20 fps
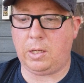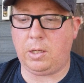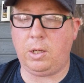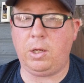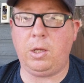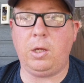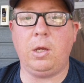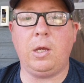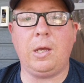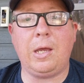
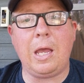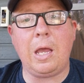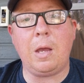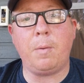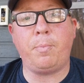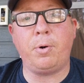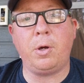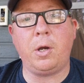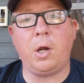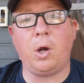you
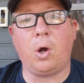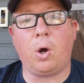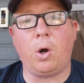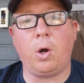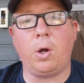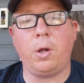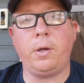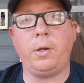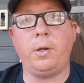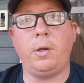can't put it
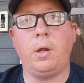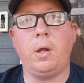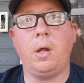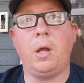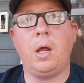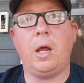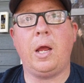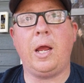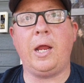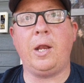on
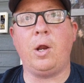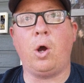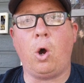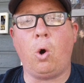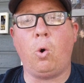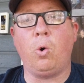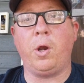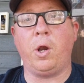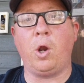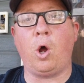and
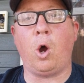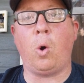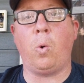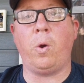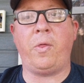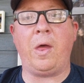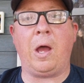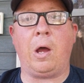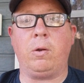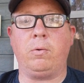hold it all
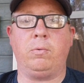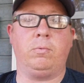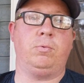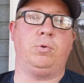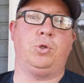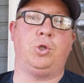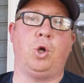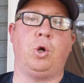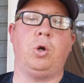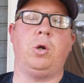without
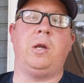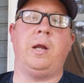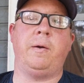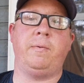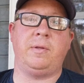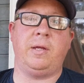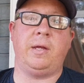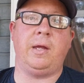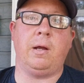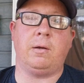dirt and
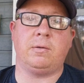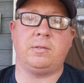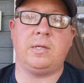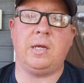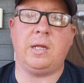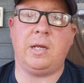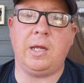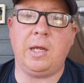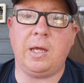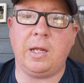everything else
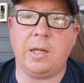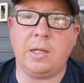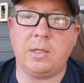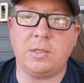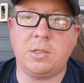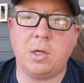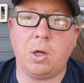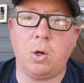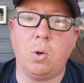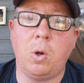getting in
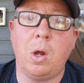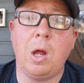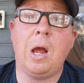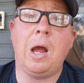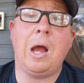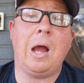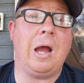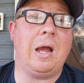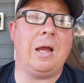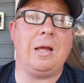it. So
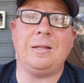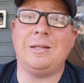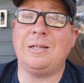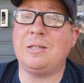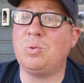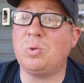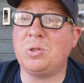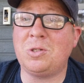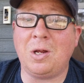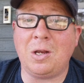
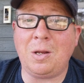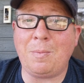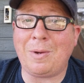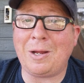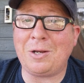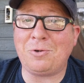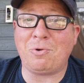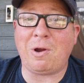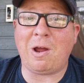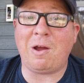this was done in
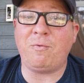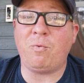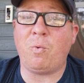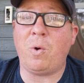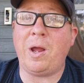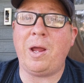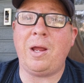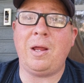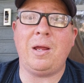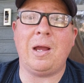my
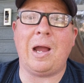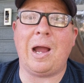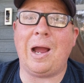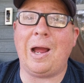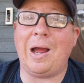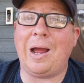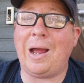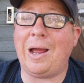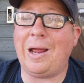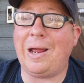driveway.
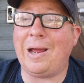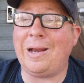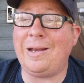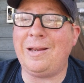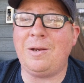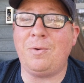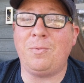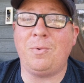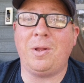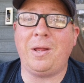I
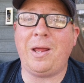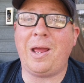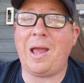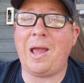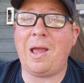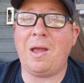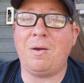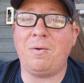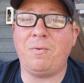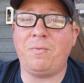didn't really
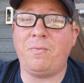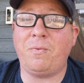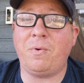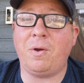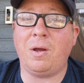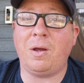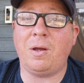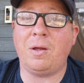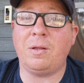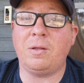have
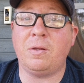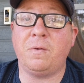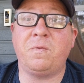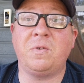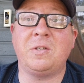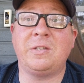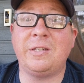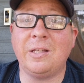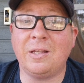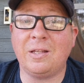the
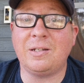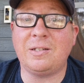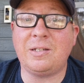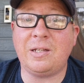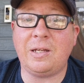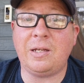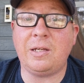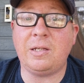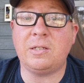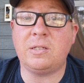
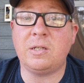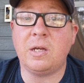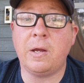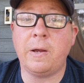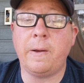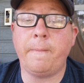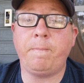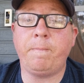facilities